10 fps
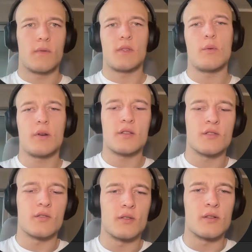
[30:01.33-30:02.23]
Now what I just
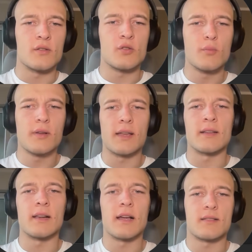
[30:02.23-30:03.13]
done there is duplicate the
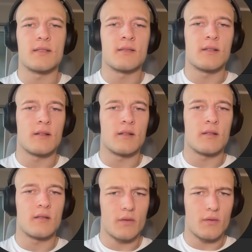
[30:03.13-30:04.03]
glasses and
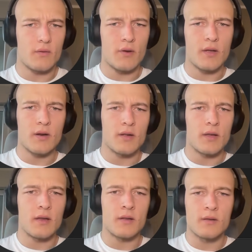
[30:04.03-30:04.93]
created
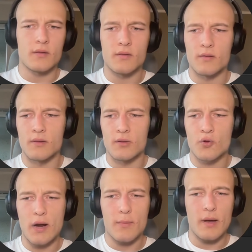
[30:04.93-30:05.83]
a
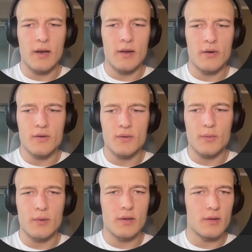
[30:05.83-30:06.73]
track matte layer so that we
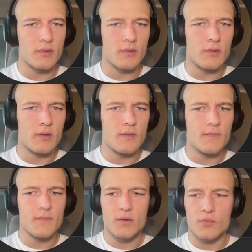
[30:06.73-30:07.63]
can
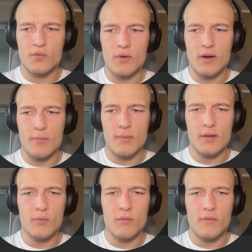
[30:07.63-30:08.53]
track matte the
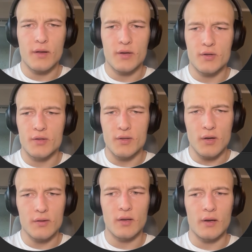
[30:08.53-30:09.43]
reflections
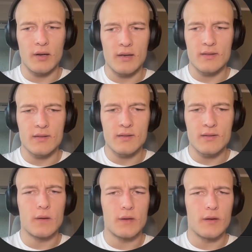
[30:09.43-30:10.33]
onto the glasses.
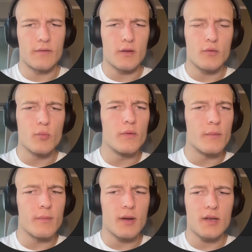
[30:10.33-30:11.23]
Okay, I forgot to remove the
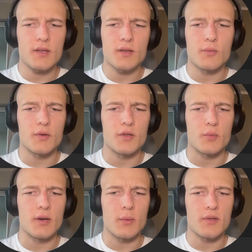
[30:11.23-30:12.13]
mask, which is
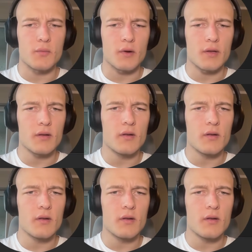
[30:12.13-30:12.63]
why that wasn't working.